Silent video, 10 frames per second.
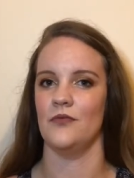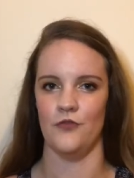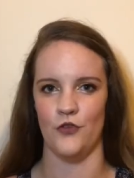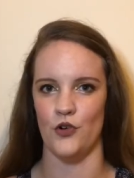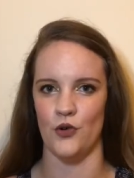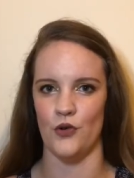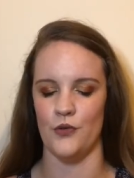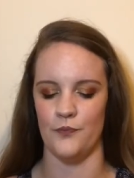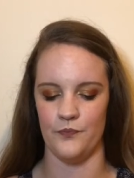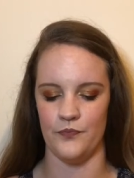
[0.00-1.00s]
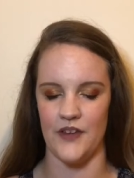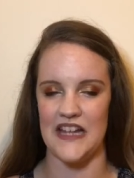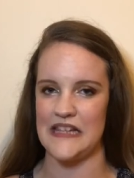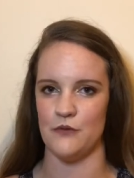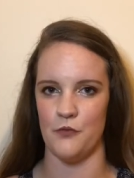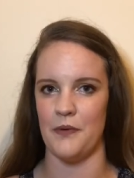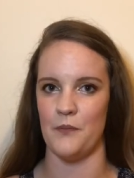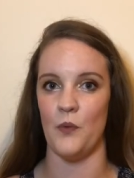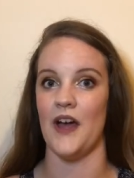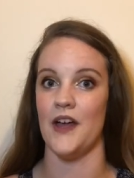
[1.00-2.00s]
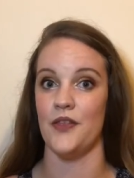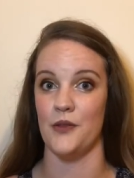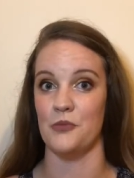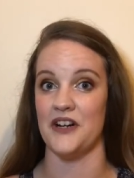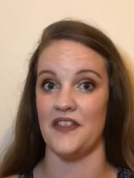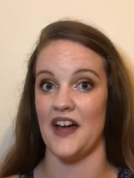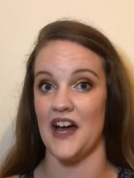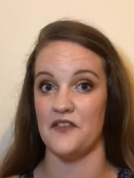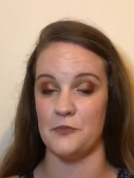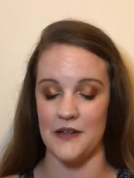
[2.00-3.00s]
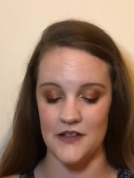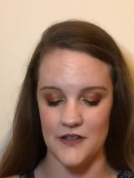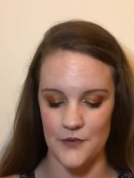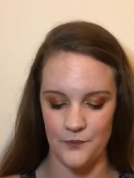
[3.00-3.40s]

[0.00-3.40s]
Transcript: for it to have been worth the money that I've spent.